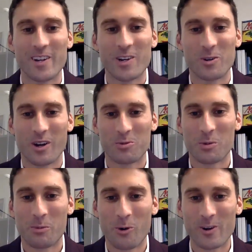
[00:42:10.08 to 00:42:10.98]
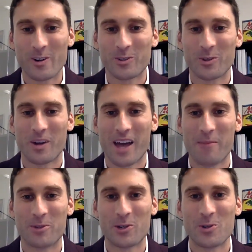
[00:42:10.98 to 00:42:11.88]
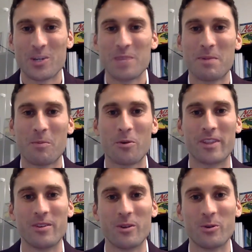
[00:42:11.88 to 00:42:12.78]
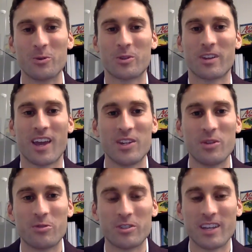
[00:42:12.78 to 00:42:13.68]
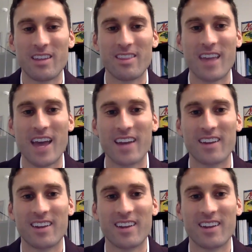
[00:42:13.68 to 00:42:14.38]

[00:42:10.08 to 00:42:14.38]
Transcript: you're a reporter, so I'm sure you keep up with the news, and you've seen that